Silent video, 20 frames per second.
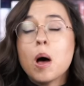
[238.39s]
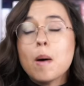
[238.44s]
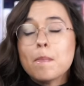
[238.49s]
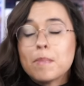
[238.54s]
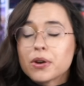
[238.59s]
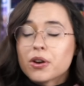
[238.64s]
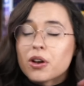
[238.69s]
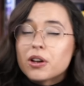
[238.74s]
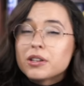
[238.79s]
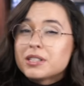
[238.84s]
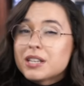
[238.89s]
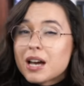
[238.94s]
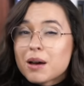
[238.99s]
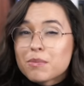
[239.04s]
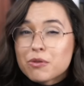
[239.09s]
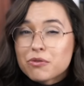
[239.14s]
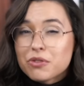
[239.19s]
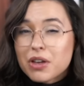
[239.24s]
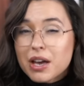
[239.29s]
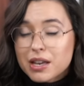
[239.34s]
but on
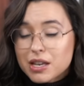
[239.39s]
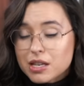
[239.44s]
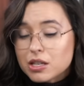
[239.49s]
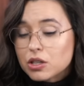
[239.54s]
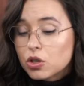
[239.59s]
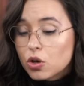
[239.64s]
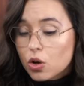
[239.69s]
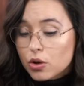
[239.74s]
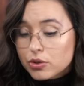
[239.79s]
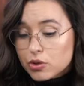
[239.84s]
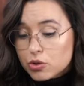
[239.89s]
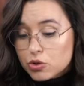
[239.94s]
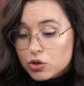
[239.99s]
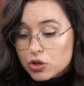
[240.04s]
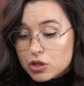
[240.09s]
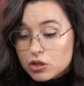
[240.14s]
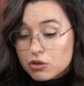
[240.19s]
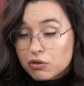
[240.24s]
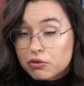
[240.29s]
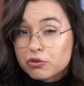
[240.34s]
top of that, he can also
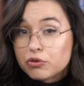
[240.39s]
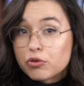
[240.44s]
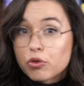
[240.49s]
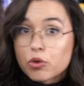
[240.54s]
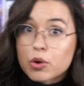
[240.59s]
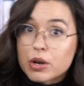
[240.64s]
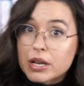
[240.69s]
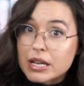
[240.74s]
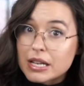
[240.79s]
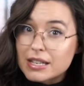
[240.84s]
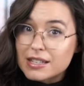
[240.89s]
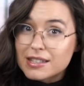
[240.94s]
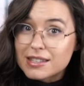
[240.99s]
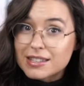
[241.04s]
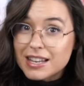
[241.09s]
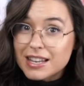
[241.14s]
just freeze